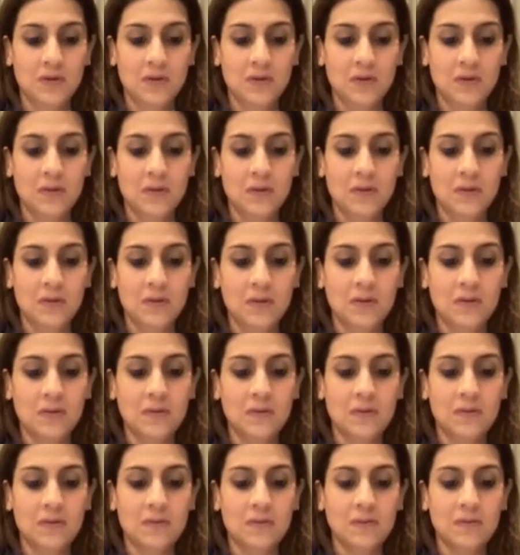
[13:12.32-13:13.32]

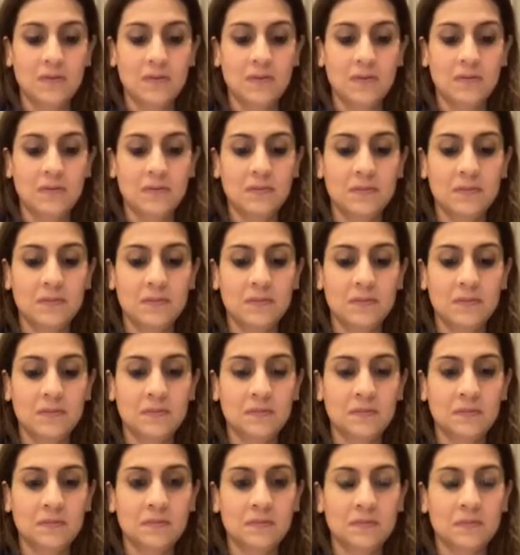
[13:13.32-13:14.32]

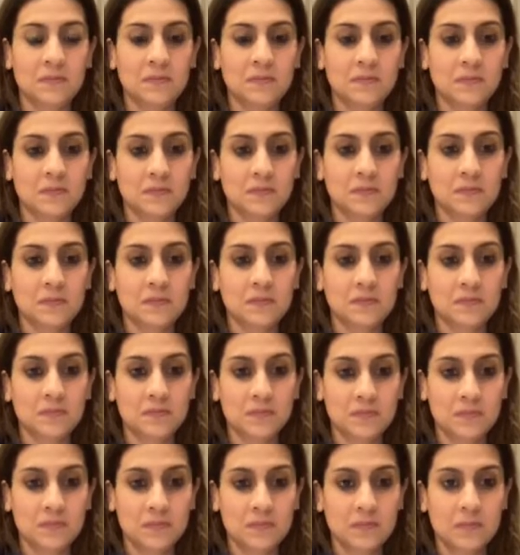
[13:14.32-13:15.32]

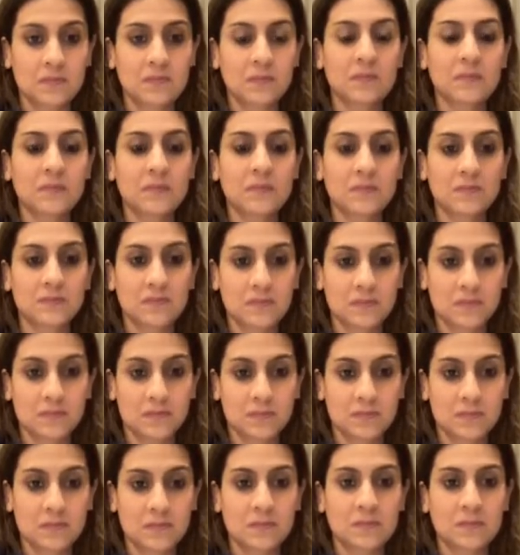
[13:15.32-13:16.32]

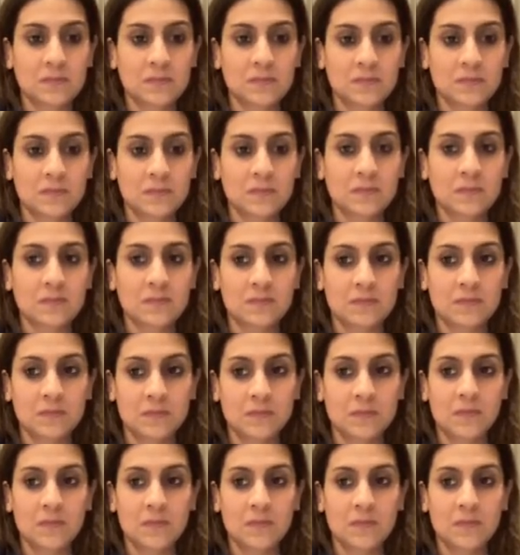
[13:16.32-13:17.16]
This person isn't speaking.